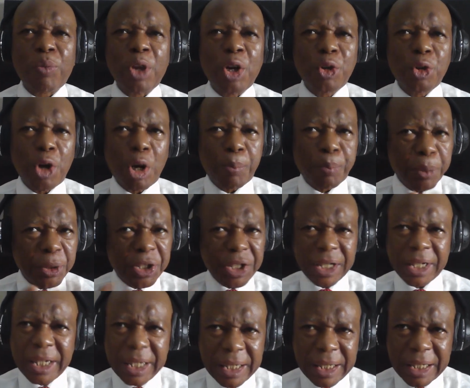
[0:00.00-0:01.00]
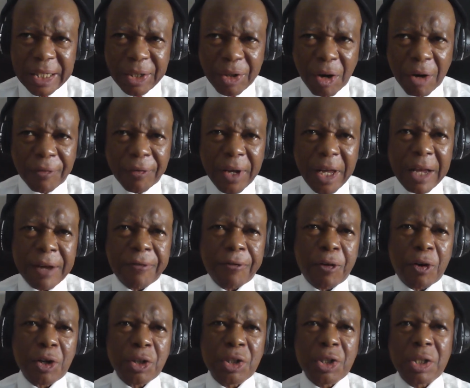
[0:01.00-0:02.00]
not putting in enough
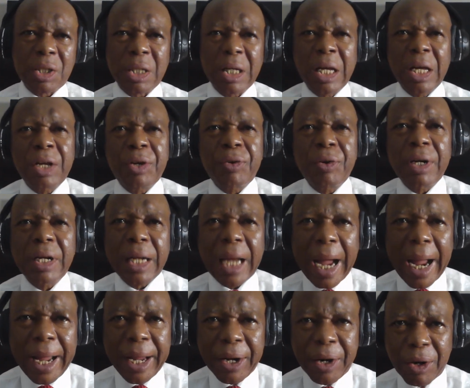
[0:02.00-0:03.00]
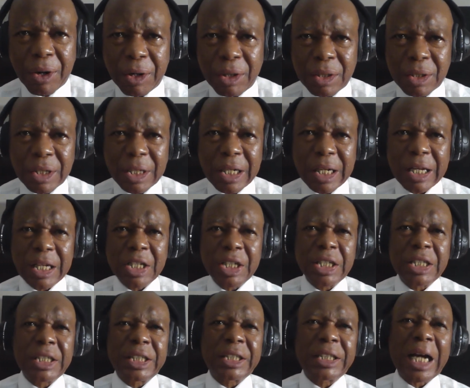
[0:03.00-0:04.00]
effort, relying on
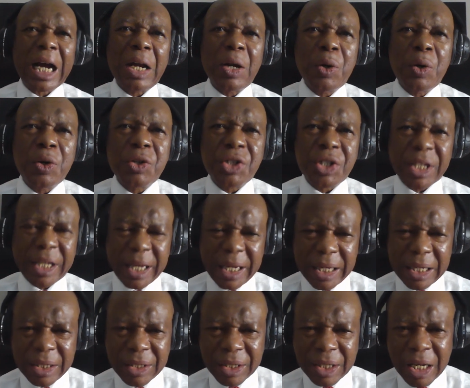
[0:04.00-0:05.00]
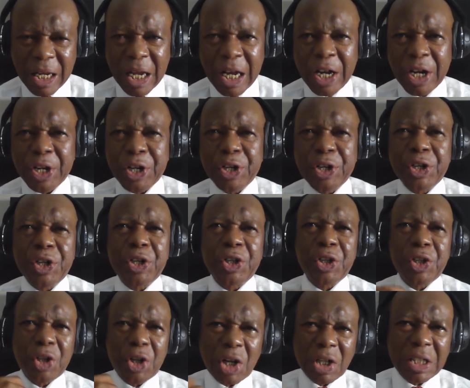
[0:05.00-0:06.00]
shallow skills,
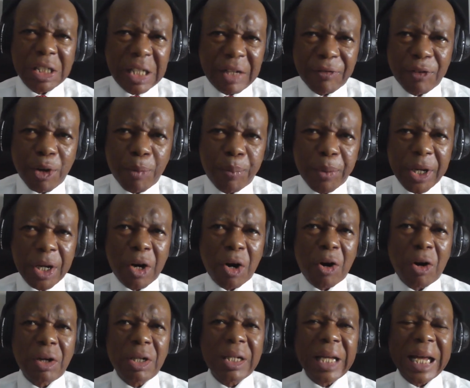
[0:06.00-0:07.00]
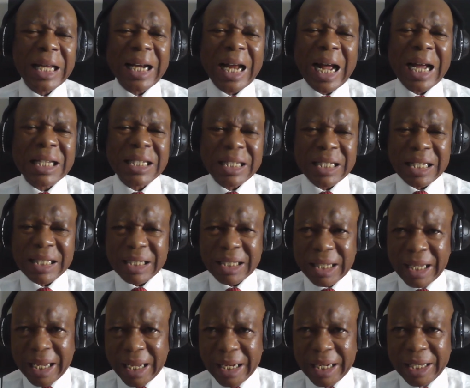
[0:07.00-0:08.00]
not developing online assets
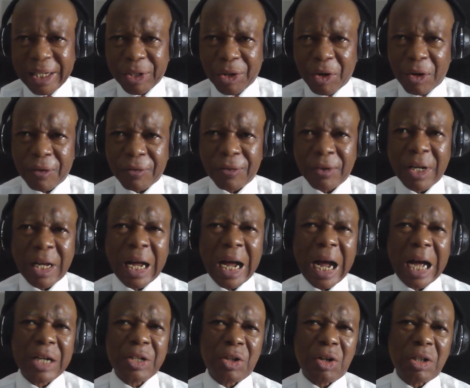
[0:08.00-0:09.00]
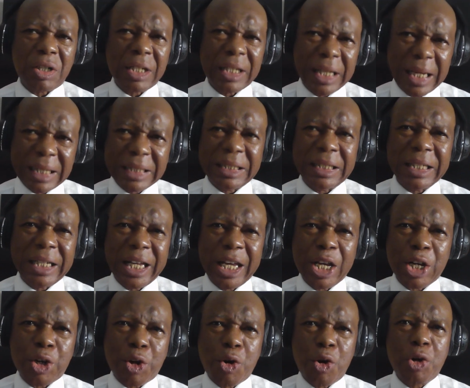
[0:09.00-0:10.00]
early enough, and not getting
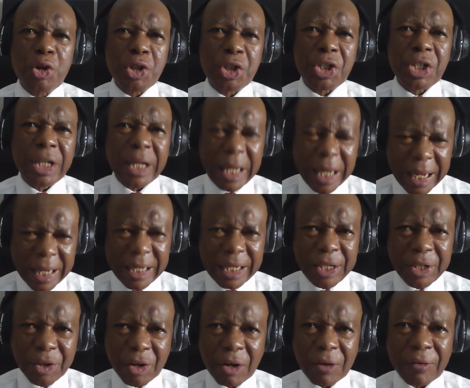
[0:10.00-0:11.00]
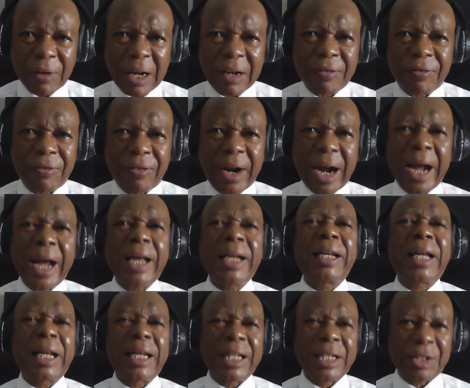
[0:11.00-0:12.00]
a coach early enough, and
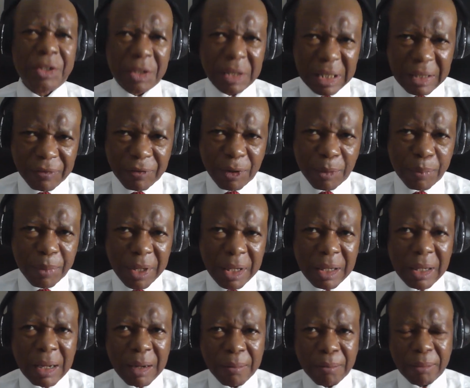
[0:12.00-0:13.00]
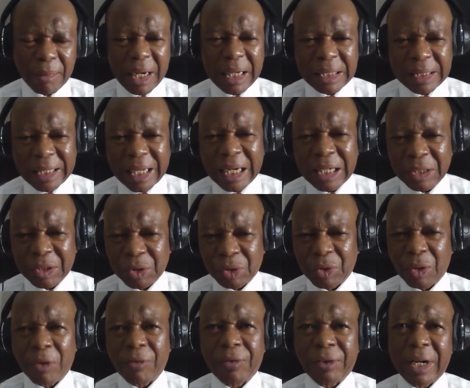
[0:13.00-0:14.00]
finally not developing mental
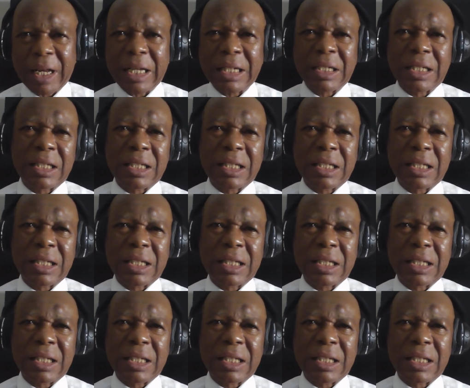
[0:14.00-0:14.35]
toughness.